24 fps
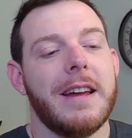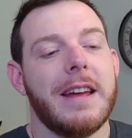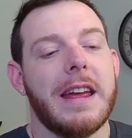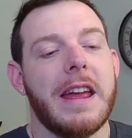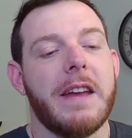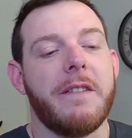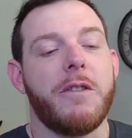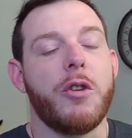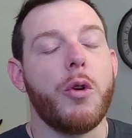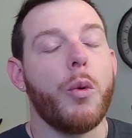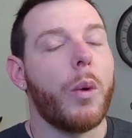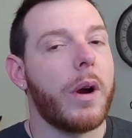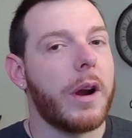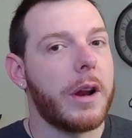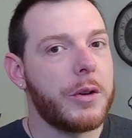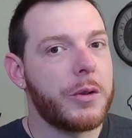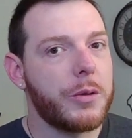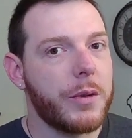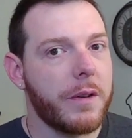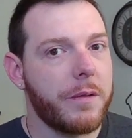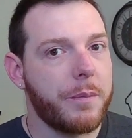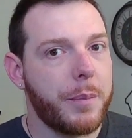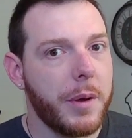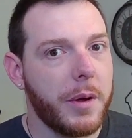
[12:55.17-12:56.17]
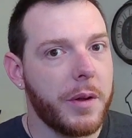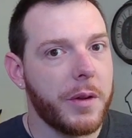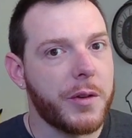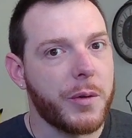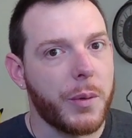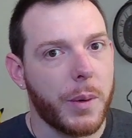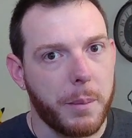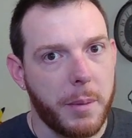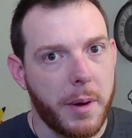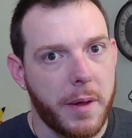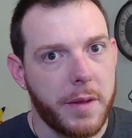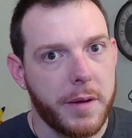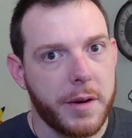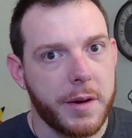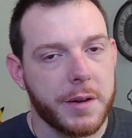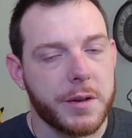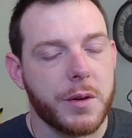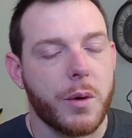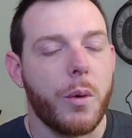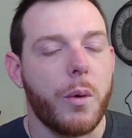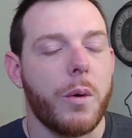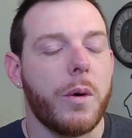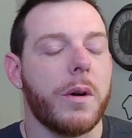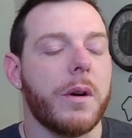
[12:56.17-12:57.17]
If you want a drift build, swing by the
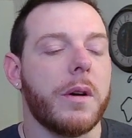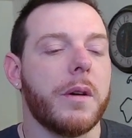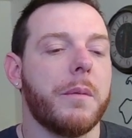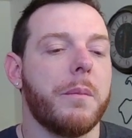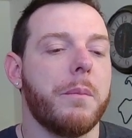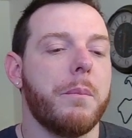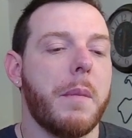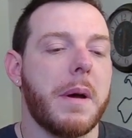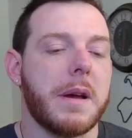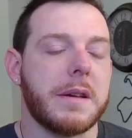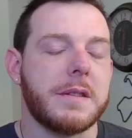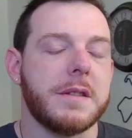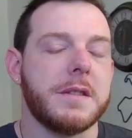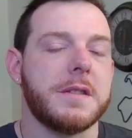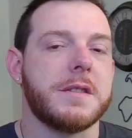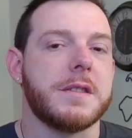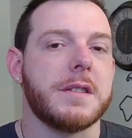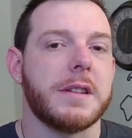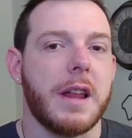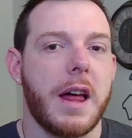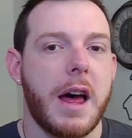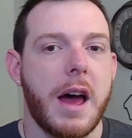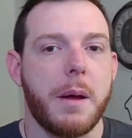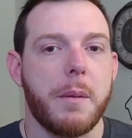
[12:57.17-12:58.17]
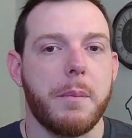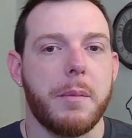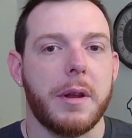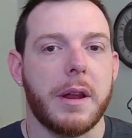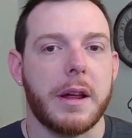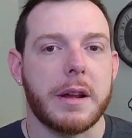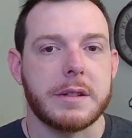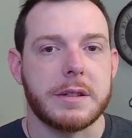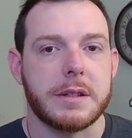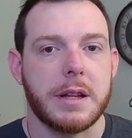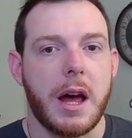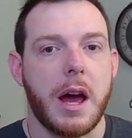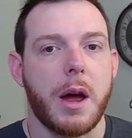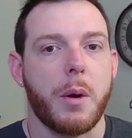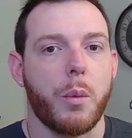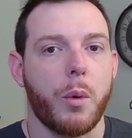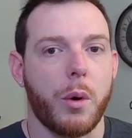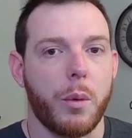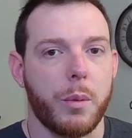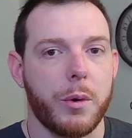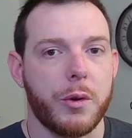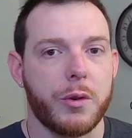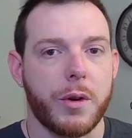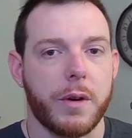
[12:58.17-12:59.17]
Discord, message Slide, be like, Slide, what are
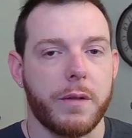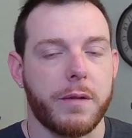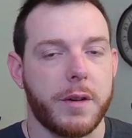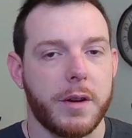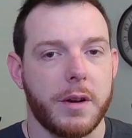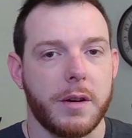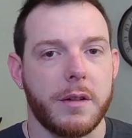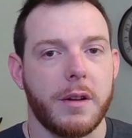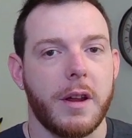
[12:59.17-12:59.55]
we drifting?